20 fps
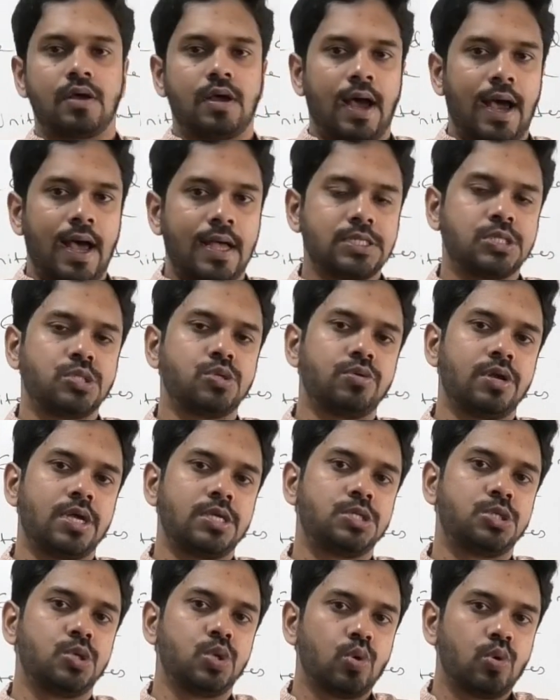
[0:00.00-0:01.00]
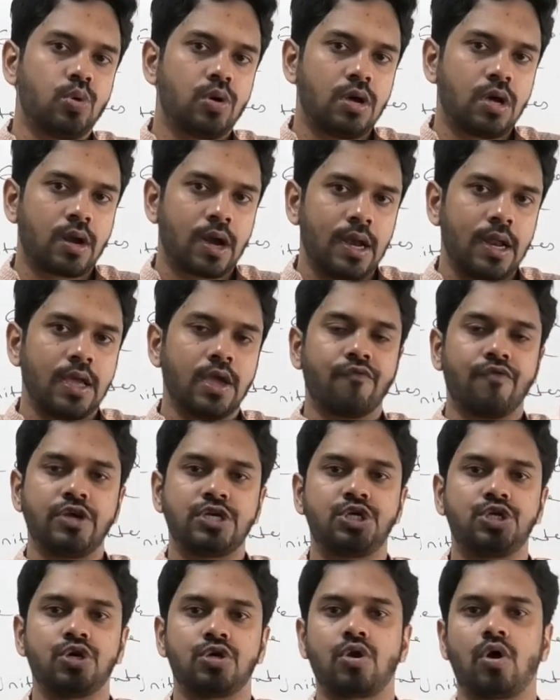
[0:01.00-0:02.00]
As soon as you
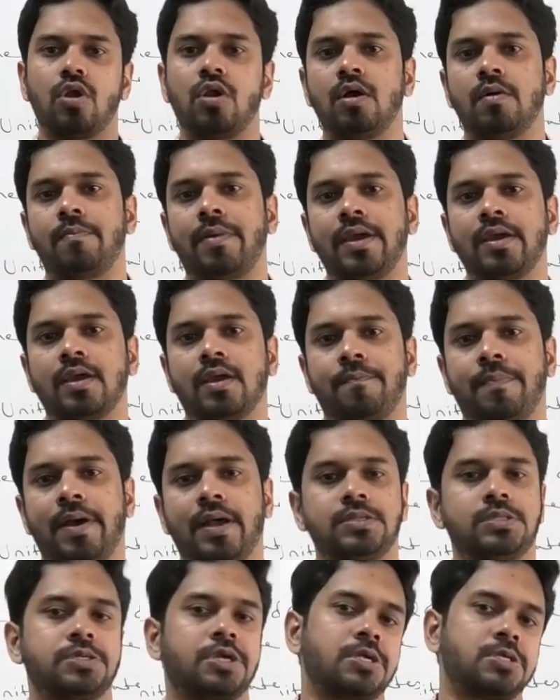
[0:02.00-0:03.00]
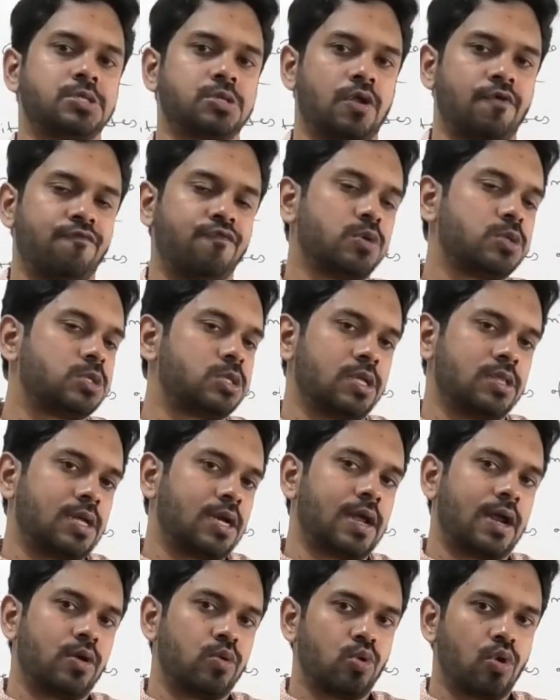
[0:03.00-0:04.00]
relinquish your dollar buying capacity, so if you say
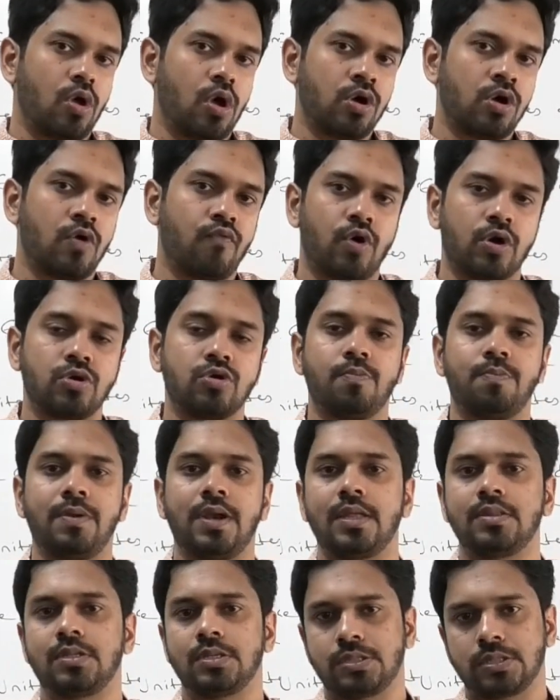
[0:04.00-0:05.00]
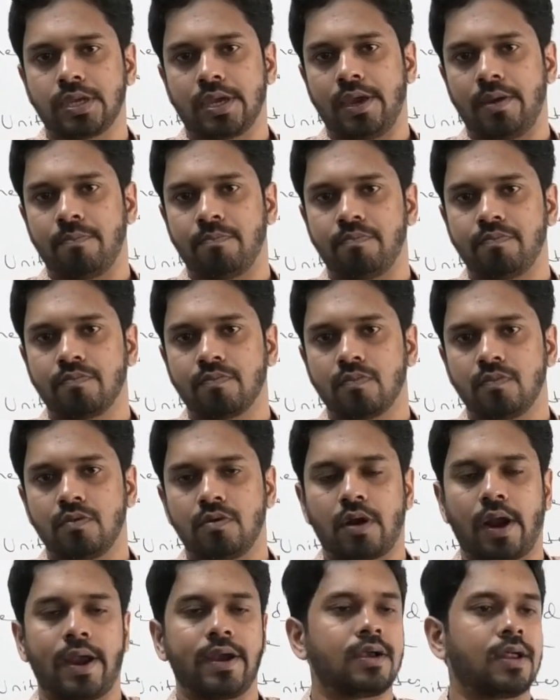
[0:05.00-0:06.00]
that I no longer want to play this game,
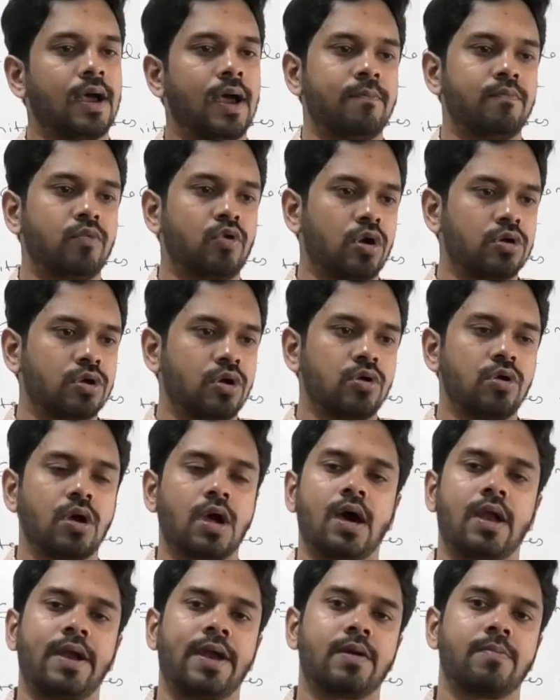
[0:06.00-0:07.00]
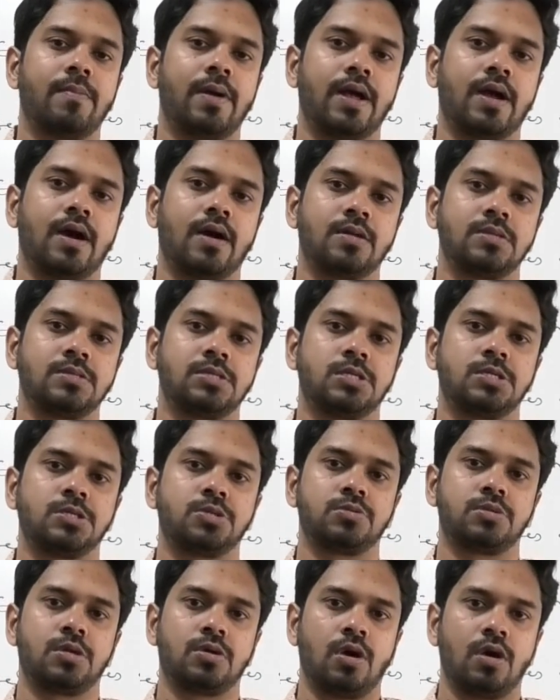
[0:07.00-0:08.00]
right, I'm not going to connect my currencies
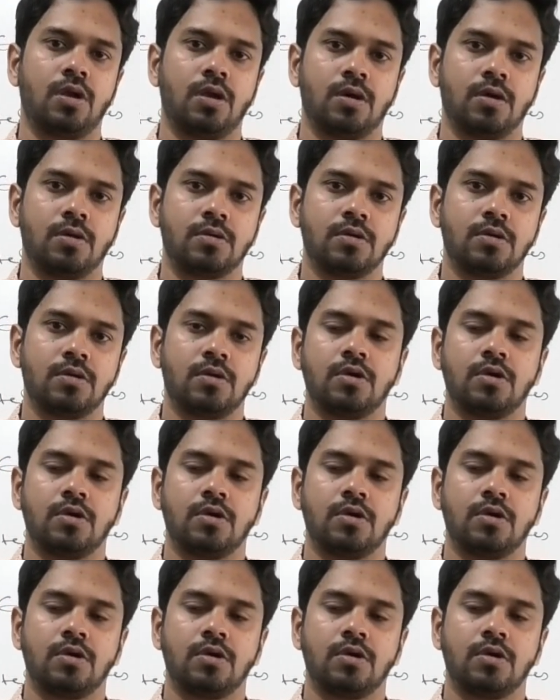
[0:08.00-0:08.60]
to the dollar.